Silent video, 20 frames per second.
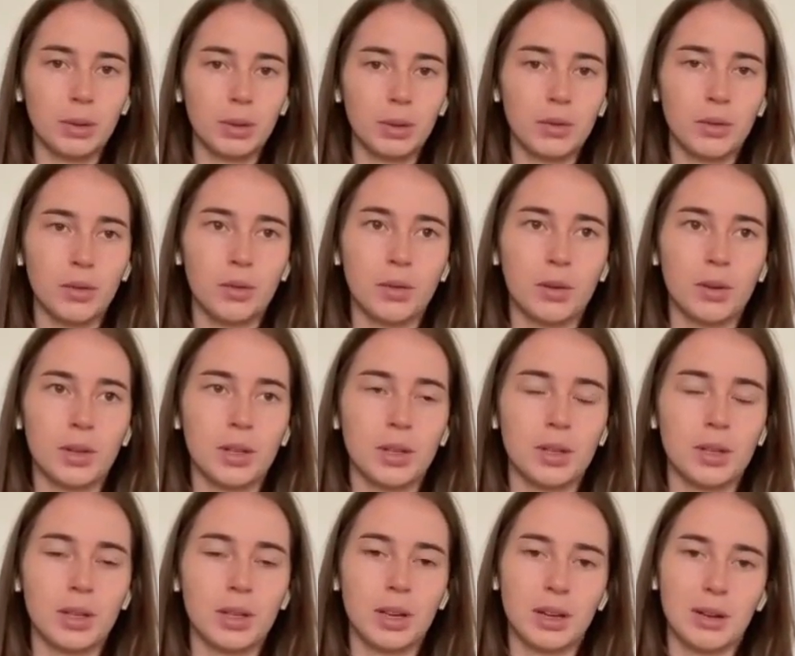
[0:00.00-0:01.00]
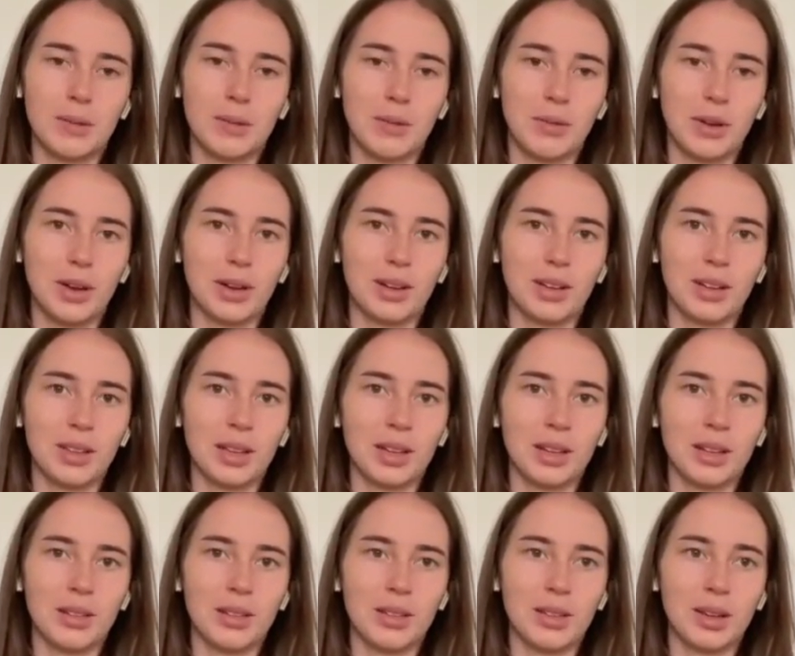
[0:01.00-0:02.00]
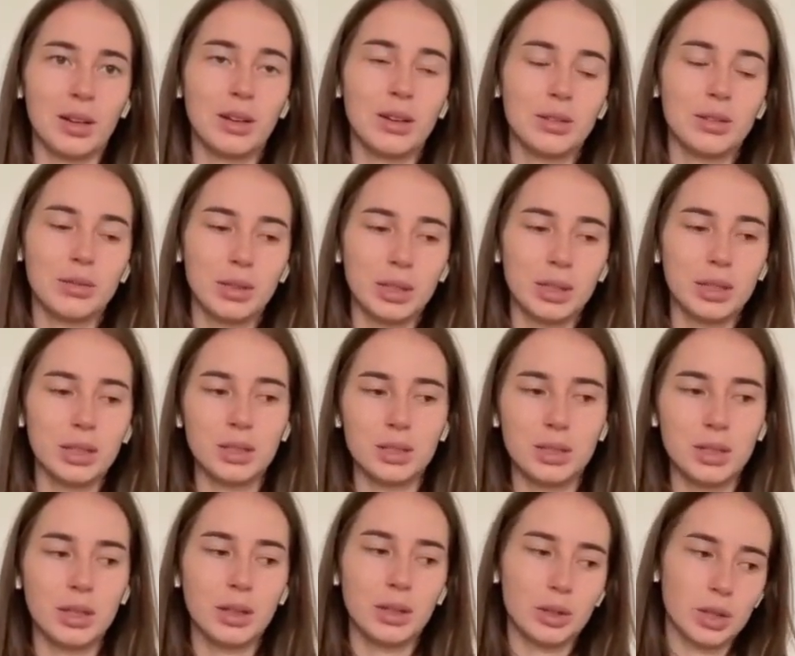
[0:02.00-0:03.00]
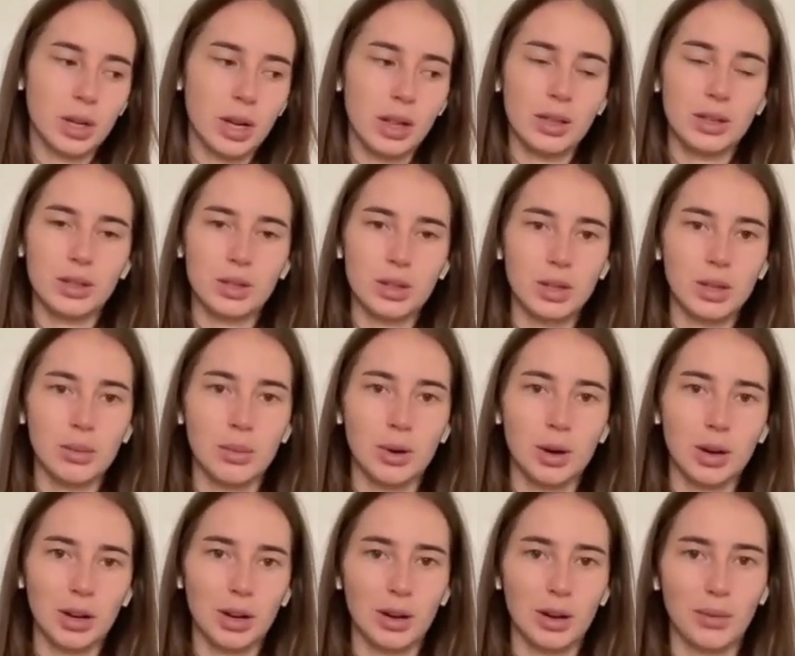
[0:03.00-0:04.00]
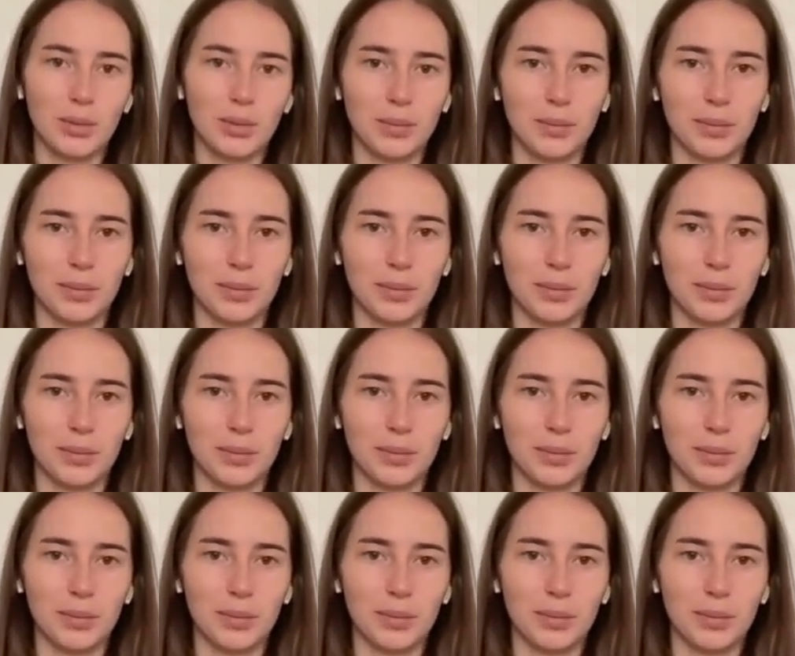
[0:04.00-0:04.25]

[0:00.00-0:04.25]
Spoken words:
who lived through it, finding that there is really still a challenge in the market.